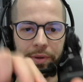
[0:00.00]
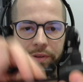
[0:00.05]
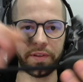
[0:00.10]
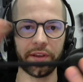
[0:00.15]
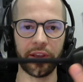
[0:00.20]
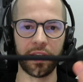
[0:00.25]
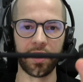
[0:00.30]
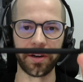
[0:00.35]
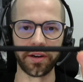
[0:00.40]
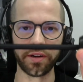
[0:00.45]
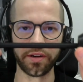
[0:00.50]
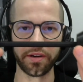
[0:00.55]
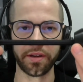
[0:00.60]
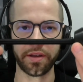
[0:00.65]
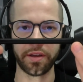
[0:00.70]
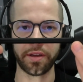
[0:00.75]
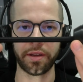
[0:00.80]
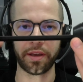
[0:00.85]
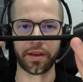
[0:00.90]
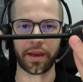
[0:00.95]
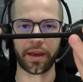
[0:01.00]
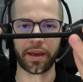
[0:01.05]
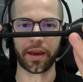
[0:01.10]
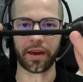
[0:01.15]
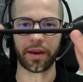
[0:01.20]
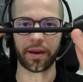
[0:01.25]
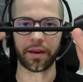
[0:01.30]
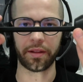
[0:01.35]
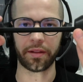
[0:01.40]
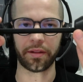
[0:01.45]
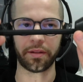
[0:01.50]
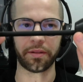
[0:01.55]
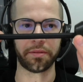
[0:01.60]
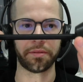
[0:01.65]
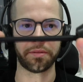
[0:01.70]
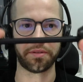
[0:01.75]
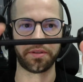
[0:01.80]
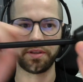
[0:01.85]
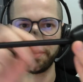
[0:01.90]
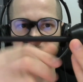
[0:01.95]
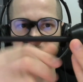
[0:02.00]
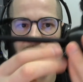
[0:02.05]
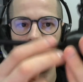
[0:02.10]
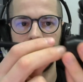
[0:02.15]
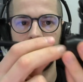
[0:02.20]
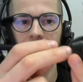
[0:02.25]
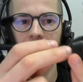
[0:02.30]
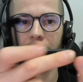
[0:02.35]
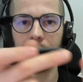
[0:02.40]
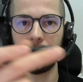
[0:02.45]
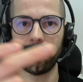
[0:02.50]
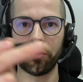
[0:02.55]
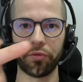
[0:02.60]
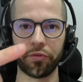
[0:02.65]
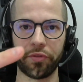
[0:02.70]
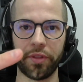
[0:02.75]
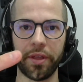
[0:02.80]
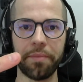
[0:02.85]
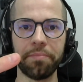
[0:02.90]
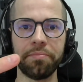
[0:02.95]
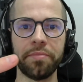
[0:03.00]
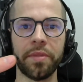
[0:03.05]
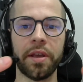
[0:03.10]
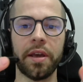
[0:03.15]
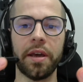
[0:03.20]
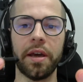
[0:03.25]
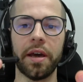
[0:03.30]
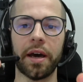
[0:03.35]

put here and easily remove them.